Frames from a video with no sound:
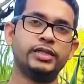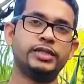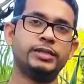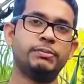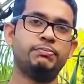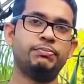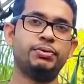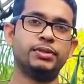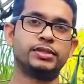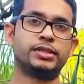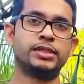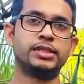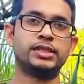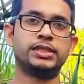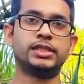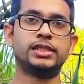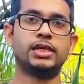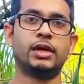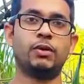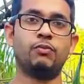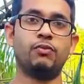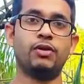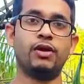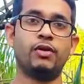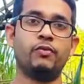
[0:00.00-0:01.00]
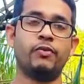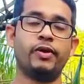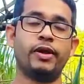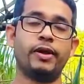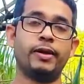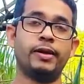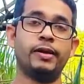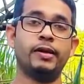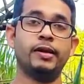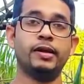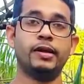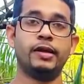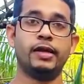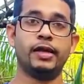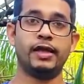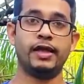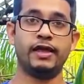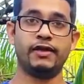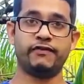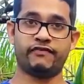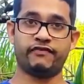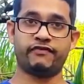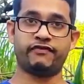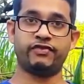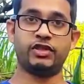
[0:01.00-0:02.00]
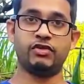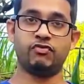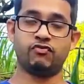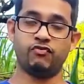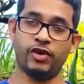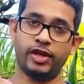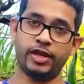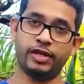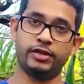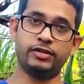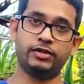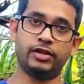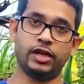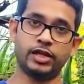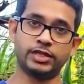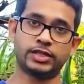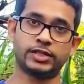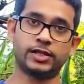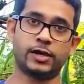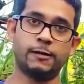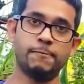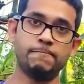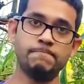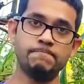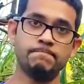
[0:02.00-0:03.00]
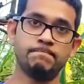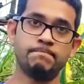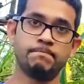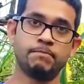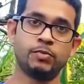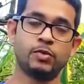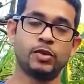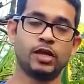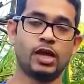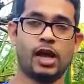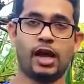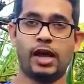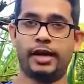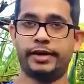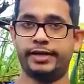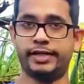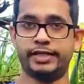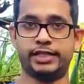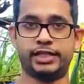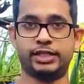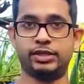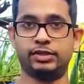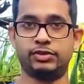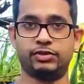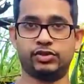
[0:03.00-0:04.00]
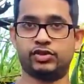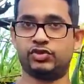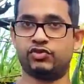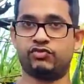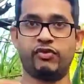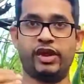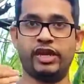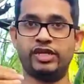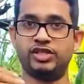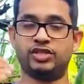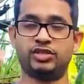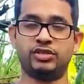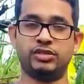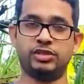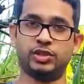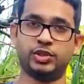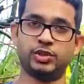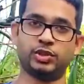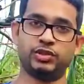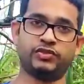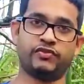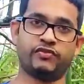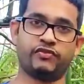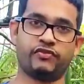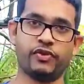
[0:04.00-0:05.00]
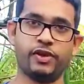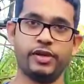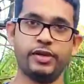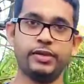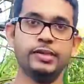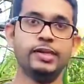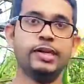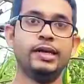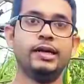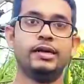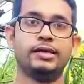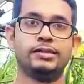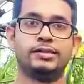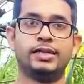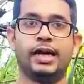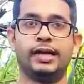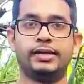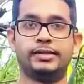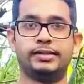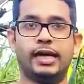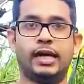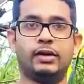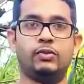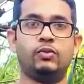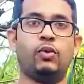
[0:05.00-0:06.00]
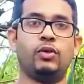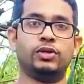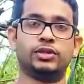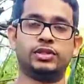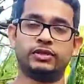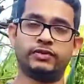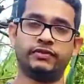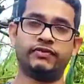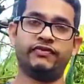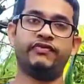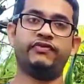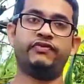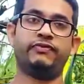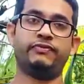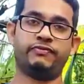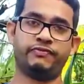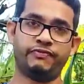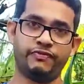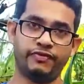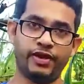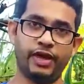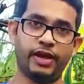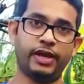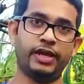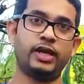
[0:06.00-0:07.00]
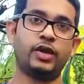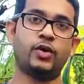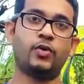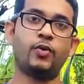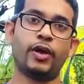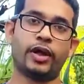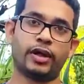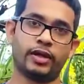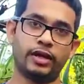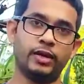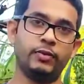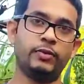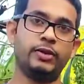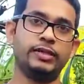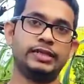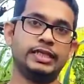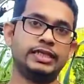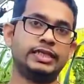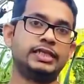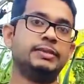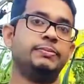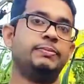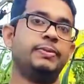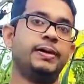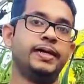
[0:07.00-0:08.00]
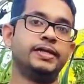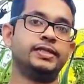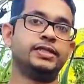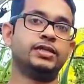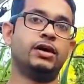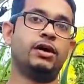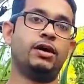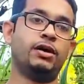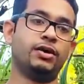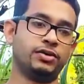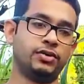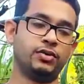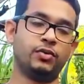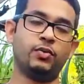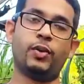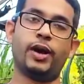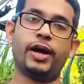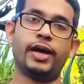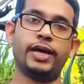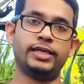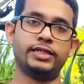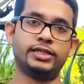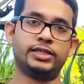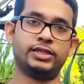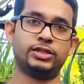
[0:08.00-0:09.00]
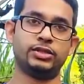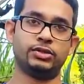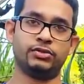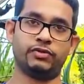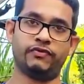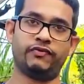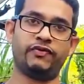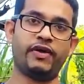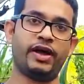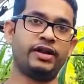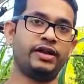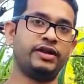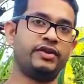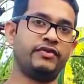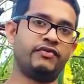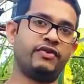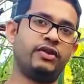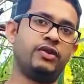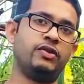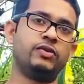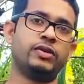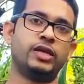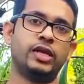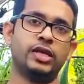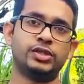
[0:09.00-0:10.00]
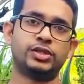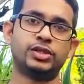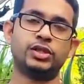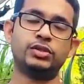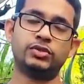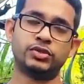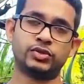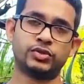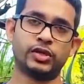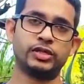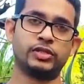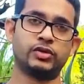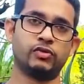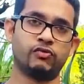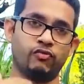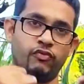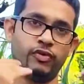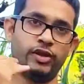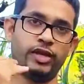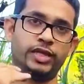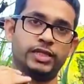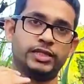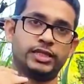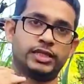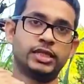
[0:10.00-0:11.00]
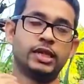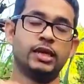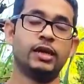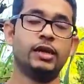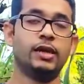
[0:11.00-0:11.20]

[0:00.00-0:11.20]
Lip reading: to put it somewhere where if the rain does come and it's torrential sort of rain, that water fairly quickly will dissipate. Otherwise, find a different location or try to raise